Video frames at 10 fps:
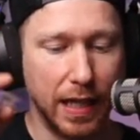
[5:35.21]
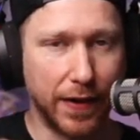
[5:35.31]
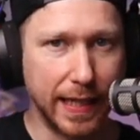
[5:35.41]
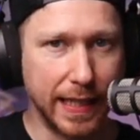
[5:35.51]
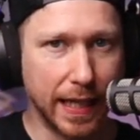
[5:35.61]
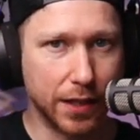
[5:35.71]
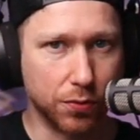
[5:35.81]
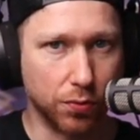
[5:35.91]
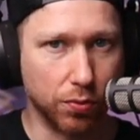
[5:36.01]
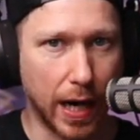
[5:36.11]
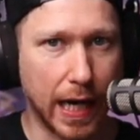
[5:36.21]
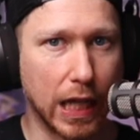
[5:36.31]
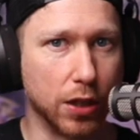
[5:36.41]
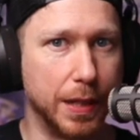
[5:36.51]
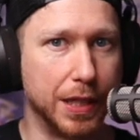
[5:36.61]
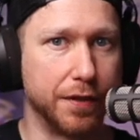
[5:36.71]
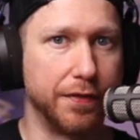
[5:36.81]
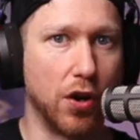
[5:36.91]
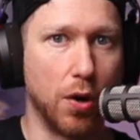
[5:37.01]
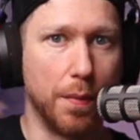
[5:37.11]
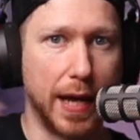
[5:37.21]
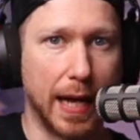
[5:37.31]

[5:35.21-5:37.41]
If I take this regular piece of foam